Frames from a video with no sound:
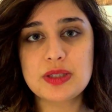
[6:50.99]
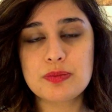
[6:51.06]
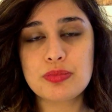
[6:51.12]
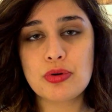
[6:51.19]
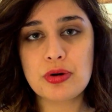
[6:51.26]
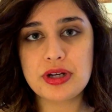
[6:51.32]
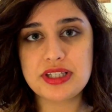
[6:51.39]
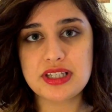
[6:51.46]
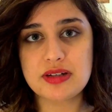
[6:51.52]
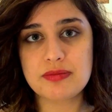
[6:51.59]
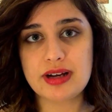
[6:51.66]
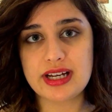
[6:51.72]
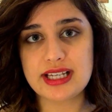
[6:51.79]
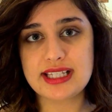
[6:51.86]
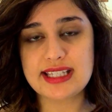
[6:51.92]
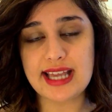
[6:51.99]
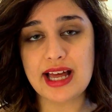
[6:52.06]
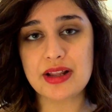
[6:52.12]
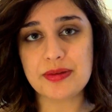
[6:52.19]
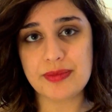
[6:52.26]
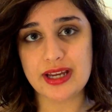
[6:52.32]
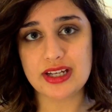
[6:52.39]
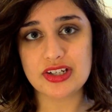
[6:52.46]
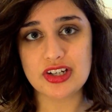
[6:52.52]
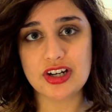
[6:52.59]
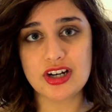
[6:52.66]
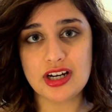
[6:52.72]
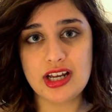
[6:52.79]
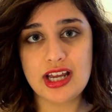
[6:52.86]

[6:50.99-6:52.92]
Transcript: poisoned by a salamander,